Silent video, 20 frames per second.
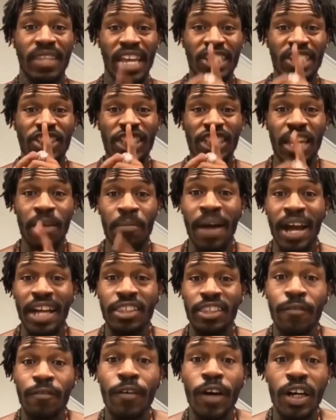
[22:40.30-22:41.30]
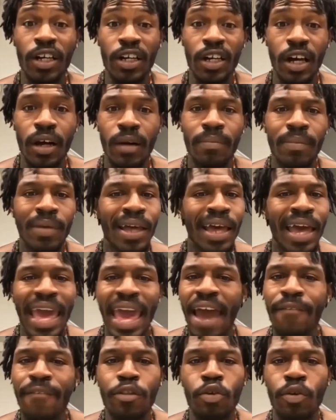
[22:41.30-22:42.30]
That shit Mike the fuck up.
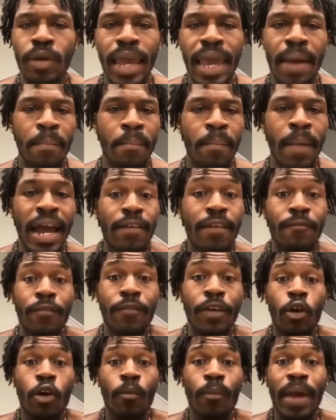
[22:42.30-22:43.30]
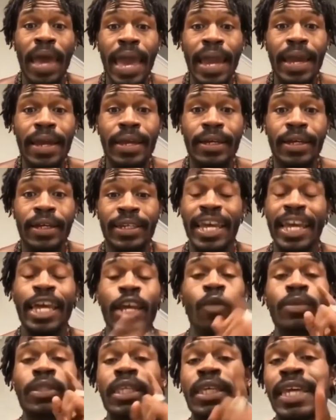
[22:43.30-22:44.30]
After that, Mike fell back. They
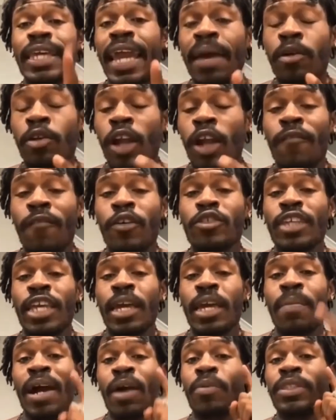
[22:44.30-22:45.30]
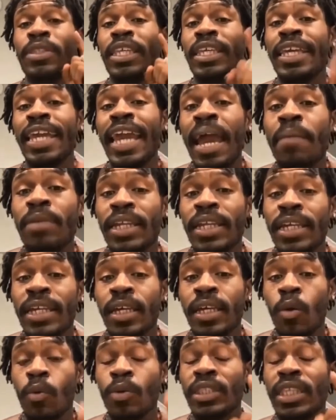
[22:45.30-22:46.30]
hit him with the gambling. No, first they hit Mike with the
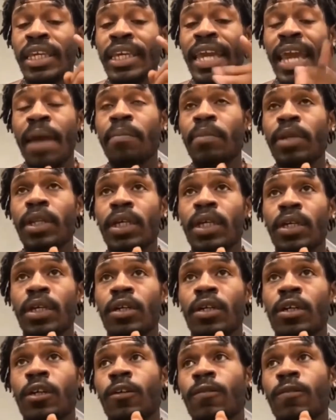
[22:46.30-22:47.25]
gambling